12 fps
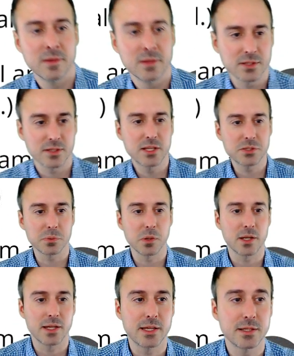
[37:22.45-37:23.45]
So this
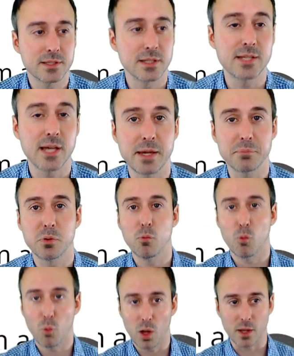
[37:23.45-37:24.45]
one is the type
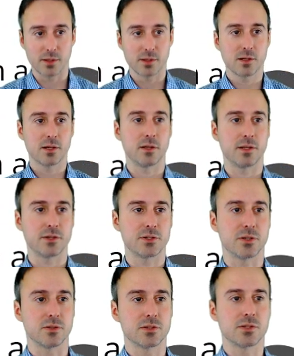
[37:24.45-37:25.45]
1
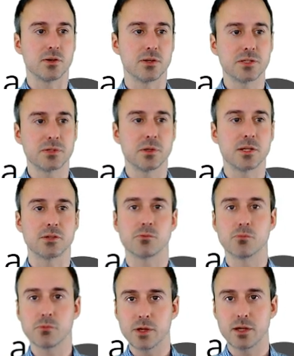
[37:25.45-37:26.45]
conditional. So this one is
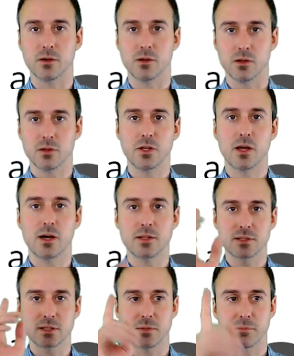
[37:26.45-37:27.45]
real,
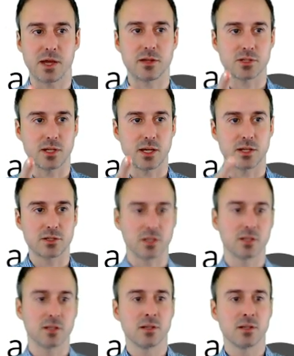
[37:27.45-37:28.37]
not imagination.